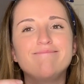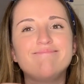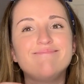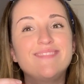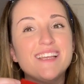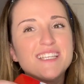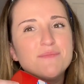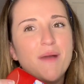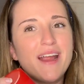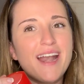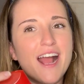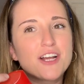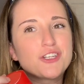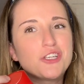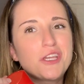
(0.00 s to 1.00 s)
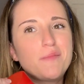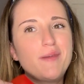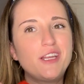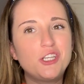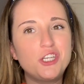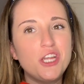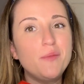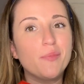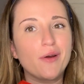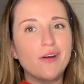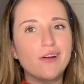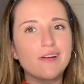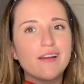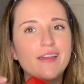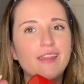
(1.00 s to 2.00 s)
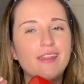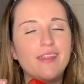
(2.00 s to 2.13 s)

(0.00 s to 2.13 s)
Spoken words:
this might actually be cheaper